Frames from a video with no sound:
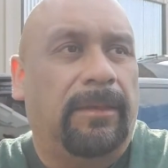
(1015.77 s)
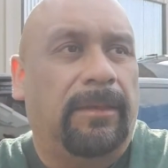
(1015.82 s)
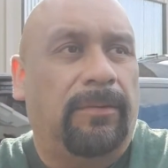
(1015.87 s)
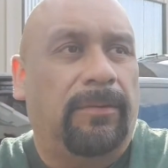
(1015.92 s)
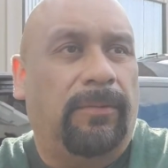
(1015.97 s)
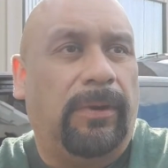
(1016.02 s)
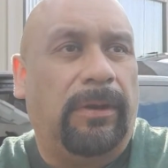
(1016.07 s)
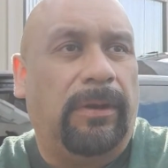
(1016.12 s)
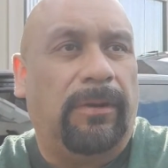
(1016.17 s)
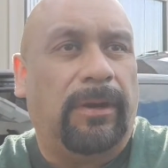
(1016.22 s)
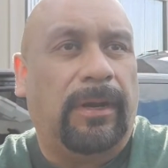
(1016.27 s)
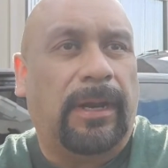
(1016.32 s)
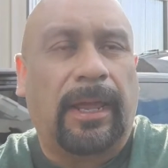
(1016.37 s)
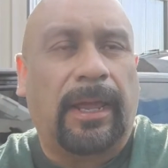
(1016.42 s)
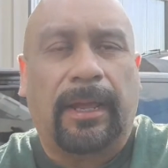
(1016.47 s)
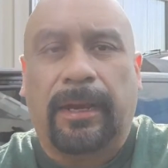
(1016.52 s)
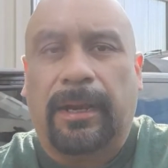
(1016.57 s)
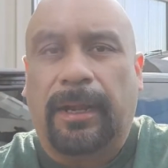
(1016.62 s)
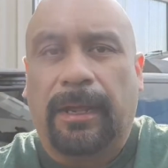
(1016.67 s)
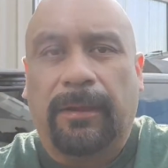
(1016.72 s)
we are
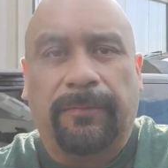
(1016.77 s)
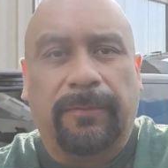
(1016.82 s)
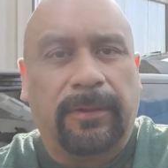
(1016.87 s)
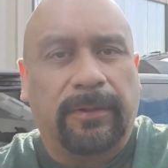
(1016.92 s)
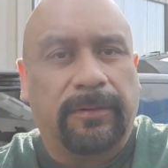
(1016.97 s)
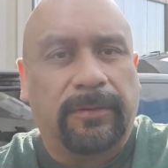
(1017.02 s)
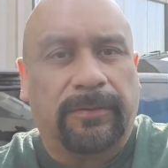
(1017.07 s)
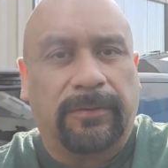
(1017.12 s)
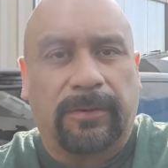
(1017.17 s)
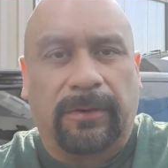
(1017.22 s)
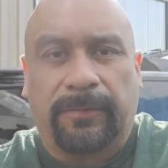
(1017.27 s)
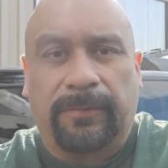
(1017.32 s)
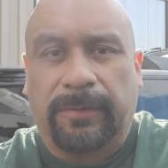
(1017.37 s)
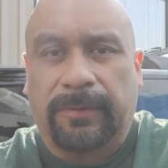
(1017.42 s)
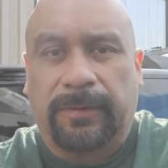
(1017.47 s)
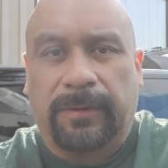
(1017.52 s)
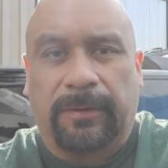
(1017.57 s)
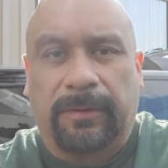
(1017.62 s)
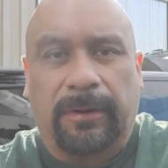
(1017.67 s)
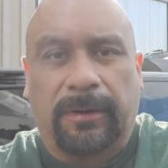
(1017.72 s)
not having
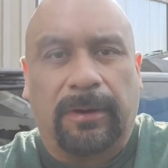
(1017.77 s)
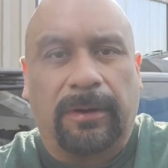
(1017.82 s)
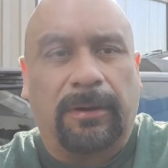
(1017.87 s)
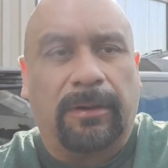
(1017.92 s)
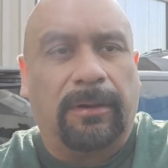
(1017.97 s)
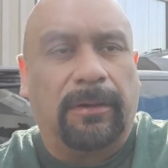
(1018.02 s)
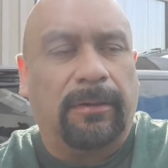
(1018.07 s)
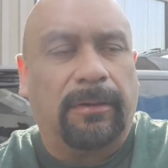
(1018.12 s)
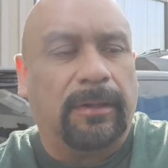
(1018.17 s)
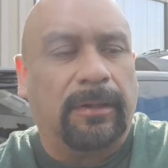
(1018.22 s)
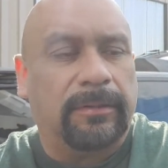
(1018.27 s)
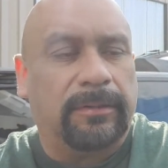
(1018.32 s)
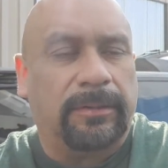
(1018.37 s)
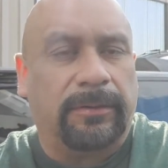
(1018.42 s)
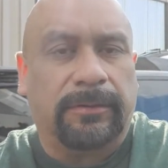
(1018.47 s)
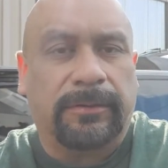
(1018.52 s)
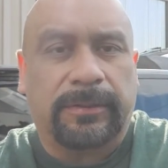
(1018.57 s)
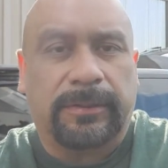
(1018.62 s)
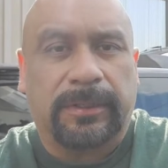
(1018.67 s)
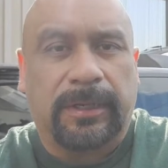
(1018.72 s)
service here at all
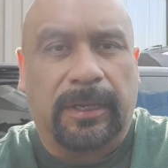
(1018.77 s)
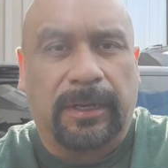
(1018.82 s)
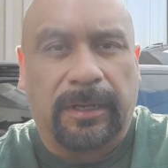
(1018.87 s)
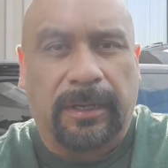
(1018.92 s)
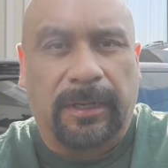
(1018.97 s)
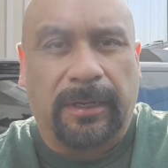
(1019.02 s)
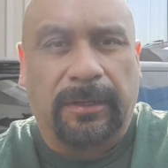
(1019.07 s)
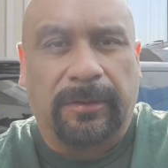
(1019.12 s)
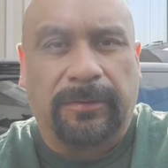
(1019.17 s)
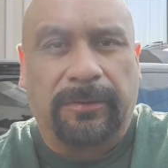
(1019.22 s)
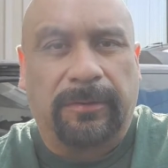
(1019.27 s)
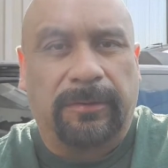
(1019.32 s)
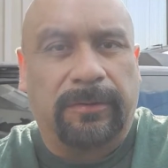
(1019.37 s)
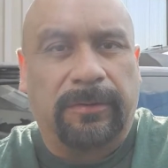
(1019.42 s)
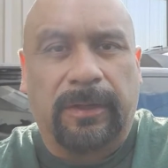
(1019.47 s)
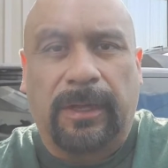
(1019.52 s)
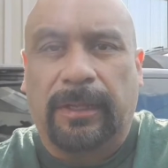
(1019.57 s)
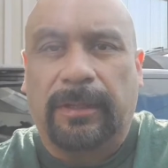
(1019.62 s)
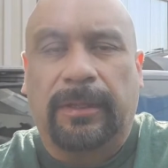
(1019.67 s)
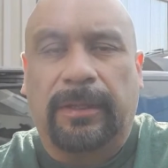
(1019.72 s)
until Sunday, so it's
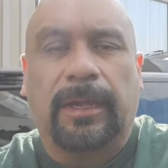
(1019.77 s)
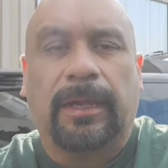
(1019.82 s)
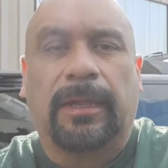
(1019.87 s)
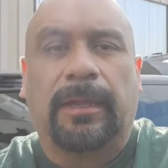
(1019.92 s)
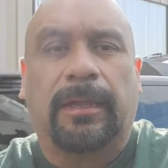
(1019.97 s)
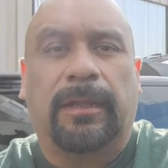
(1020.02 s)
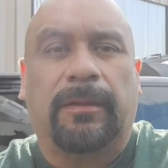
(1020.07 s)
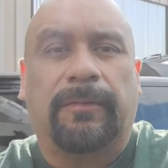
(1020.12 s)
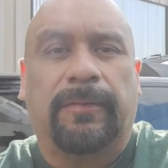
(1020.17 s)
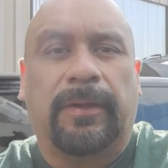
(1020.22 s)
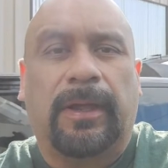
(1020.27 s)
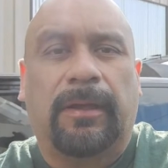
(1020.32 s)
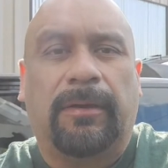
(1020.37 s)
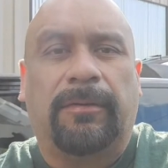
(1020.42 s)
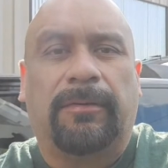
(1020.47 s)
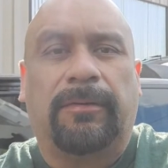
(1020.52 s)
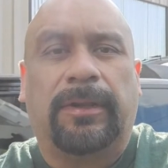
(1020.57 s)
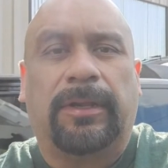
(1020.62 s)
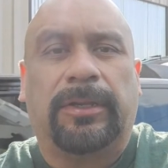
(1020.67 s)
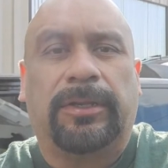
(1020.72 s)
not that kind of
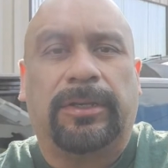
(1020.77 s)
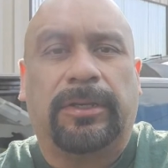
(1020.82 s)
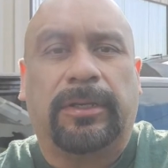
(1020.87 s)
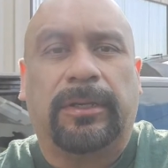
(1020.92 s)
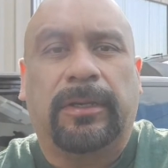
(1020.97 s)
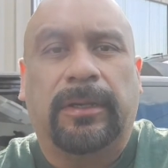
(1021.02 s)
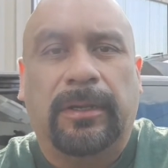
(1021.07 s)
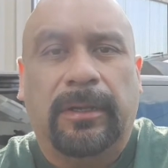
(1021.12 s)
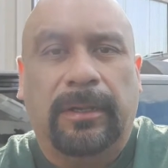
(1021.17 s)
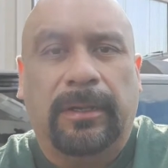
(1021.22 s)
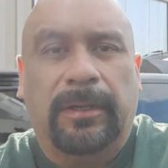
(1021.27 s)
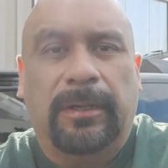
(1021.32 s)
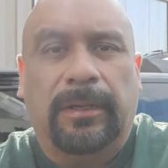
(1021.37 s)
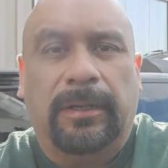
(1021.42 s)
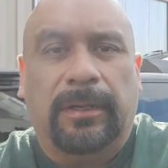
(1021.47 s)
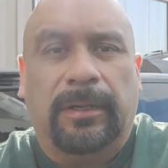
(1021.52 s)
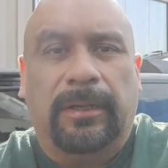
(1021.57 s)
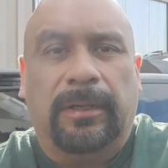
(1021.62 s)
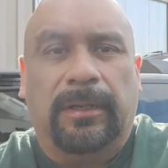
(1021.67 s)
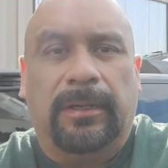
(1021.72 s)
outreach.
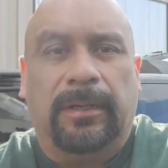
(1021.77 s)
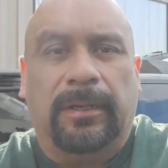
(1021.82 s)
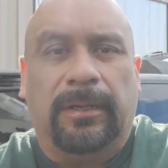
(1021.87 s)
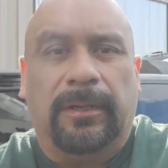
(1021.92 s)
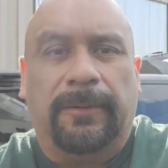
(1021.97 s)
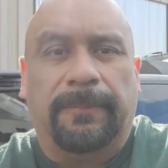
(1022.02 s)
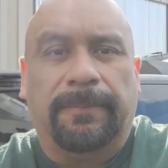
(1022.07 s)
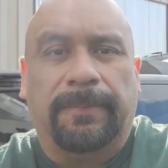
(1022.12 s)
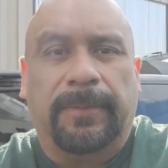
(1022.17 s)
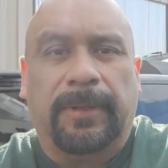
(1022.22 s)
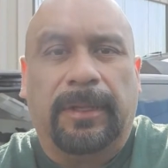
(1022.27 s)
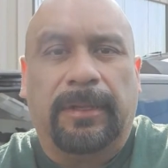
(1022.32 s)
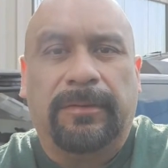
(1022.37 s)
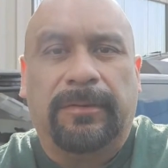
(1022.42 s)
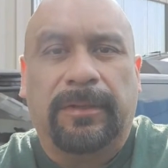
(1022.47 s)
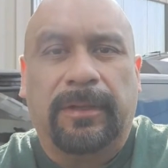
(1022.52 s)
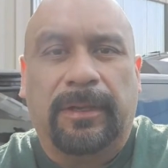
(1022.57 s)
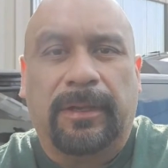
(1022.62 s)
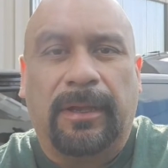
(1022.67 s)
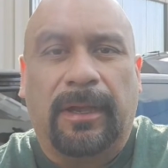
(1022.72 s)

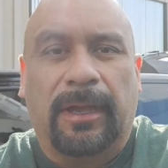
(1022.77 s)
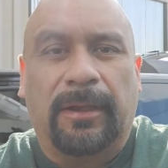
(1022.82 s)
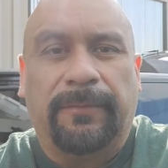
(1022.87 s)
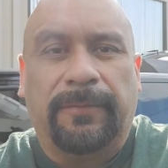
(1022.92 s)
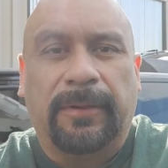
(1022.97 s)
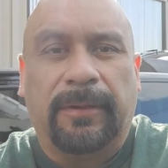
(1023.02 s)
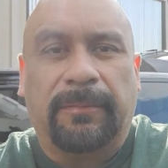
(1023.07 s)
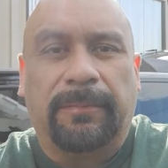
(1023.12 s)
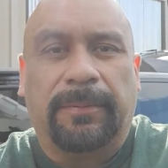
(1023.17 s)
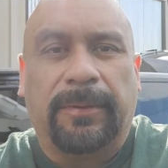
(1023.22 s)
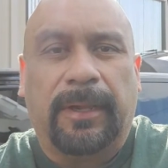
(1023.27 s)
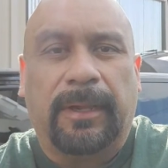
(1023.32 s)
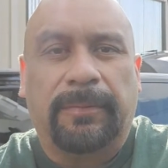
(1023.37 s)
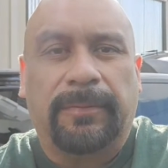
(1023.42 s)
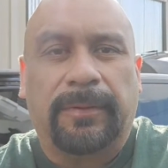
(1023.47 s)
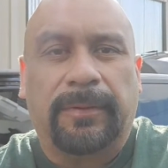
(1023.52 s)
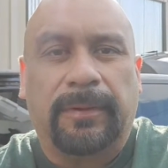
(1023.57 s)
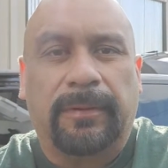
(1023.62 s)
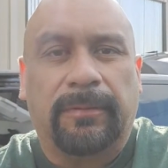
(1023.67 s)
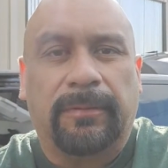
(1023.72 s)
Instant coffee and Pepsi.